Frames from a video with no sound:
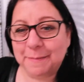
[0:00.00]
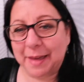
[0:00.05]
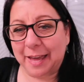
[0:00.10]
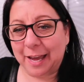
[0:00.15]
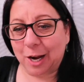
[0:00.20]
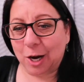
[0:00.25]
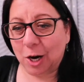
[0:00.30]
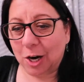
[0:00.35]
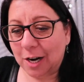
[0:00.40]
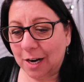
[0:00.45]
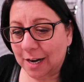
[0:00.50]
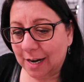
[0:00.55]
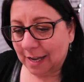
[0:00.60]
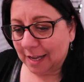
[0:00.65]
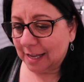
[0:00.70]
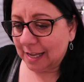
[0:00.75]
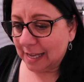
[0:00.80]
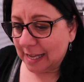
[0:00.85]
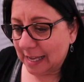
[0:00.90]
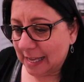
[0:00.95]
maker
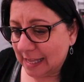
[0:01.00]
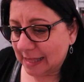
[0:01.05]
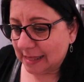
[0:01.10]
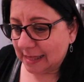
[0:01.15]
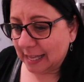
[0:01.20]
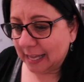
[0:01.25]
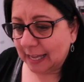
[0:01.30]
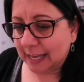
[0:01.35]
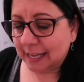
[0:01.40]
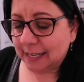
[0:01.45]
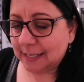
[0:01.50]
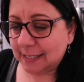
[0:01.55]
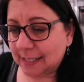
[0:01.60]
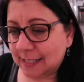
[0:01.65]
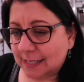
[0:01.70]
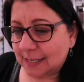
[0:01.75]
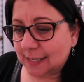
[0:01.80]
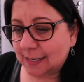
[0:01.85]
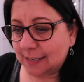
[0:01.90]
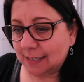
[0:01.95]

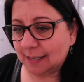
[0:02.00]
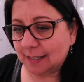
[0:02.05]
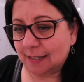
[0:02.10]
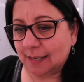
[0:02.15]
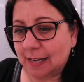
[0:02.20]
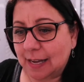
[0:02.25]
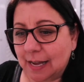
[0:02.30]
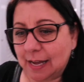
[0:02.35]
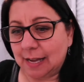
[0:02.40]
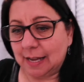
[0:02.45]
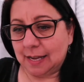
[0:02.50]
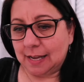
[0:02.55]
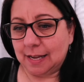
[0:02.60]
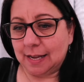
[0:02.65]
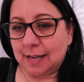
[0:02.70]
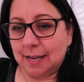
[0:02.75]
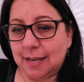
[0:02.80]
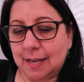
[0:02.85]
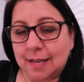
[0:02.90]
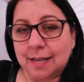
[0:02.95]
that
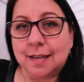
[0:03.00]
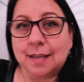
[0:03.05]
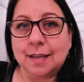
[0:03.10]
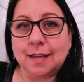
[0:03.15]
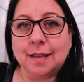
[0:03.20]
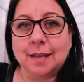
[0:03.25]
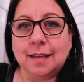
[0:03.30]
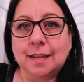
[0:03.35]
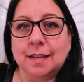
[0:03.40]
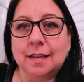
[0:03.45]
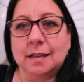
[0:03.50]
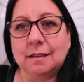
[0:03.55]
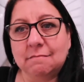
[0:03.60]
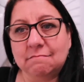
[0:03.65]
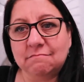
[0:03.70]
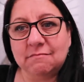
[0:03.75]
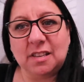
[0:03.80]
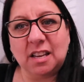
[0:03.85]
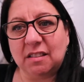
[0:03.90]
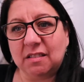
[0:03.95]
I
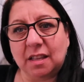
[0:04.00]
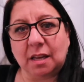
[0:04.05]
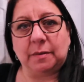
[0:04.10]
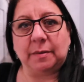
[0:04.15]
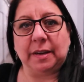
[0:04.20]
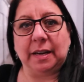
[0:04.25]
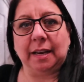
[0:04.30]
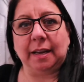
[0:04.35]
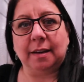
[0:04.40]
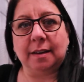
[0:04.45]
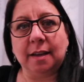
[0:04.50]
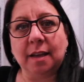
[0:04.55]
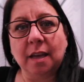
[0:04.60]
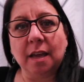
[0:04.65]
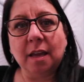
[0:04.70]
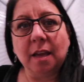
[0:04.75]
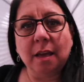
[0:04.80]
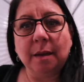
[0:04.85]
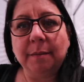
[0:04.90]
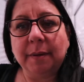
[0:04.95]
don't think we need,
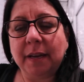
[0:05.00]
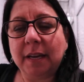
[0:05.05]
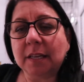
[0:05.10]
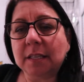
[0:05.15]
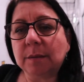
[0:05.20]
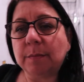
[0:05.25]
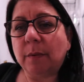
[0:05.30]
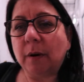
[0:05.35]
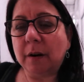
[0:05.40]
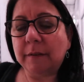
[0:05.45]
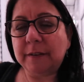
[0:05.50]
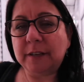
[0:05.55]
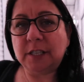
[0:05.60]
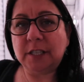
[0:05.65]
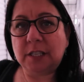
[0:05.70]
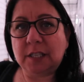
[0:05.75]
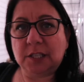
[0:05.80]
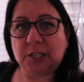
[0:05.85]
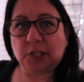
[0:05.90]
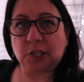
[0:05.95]
because Marvin
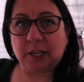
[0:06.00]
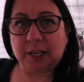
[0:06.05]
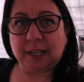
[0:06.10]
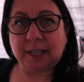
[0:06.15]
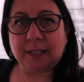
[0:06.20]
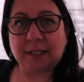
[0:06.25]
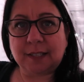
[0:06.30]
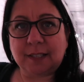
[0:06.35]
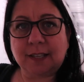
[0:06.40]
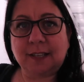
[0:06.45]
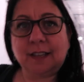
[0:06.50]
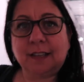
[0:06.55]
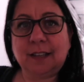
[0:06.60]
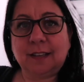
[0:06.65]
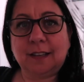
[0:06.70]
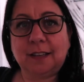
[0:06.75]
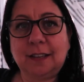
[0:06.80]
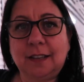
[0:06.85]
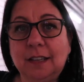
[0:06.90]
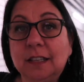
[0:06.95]
just drinks,
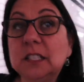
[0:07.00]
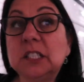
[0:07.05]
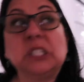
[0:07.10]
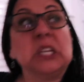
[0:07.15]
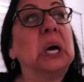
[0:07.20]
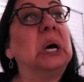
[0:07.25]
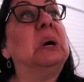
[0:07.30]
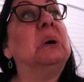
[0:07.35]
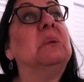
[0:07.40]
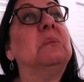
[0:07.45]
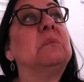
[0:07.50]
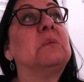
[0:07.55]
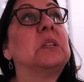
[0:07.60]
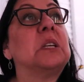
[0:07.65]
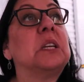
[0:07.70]
don't